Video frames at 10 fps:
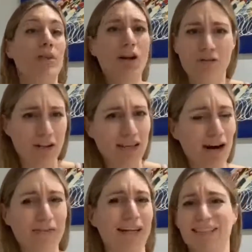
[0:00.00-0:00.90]
we think of
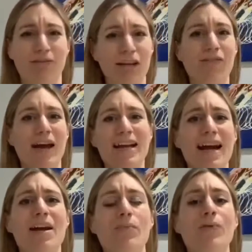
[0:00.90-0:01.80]
ourselves, actually, if we think of any
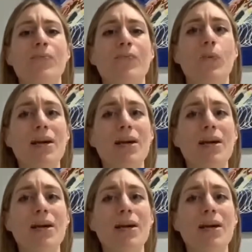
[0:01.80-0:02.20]
animal,